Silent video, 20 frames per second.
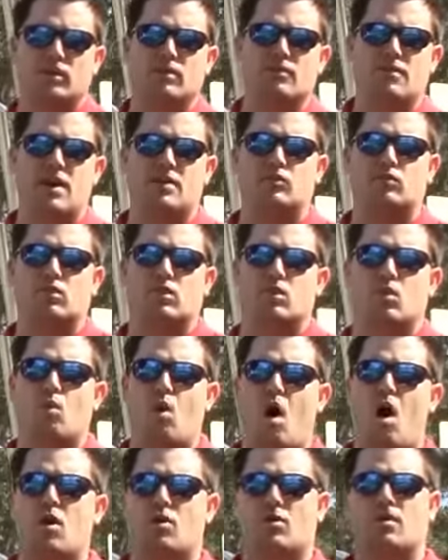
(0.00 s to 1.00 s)
the vessel in the
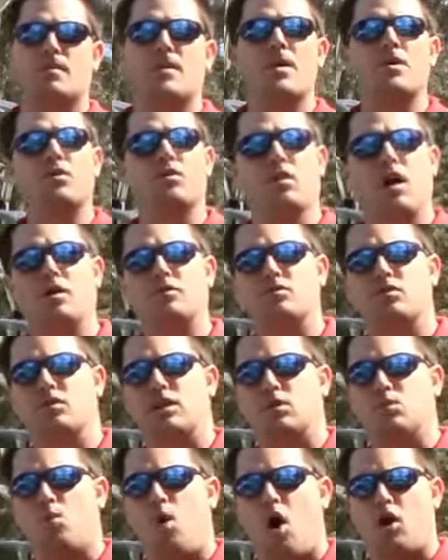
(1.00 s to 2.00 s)
water, you'll also
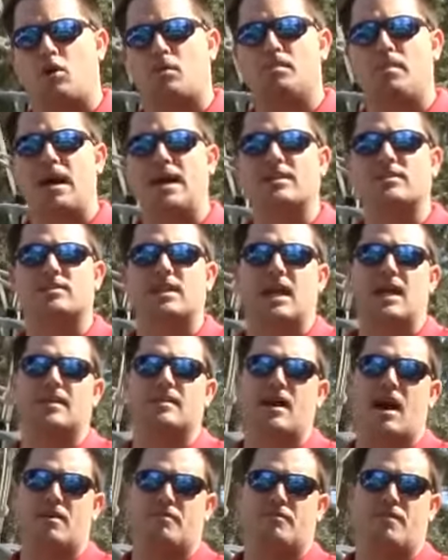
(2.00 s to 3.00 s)
need water-based
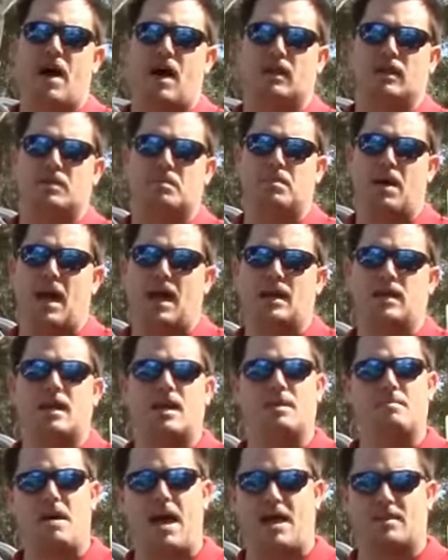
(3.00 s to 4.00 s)
anti-fouling paint
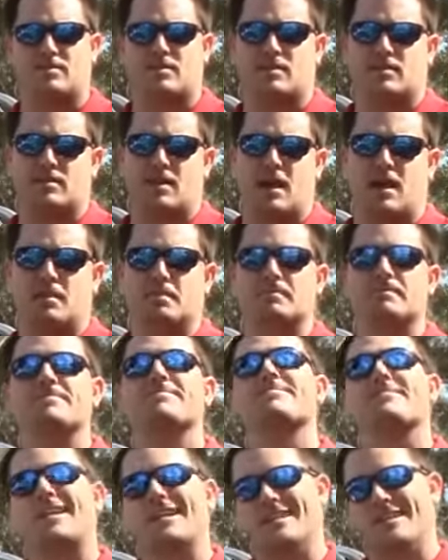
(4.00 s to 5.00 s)
and masking tape.
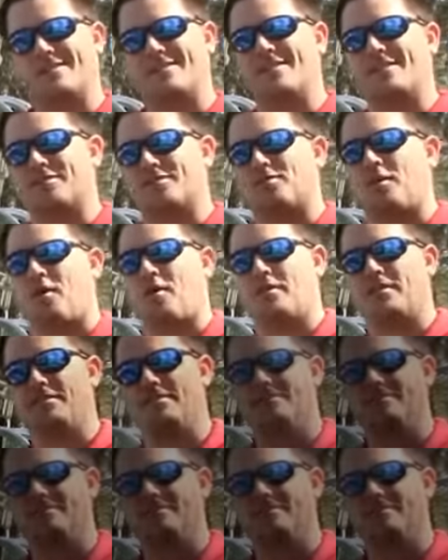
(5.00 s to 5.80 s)
Now let's get started.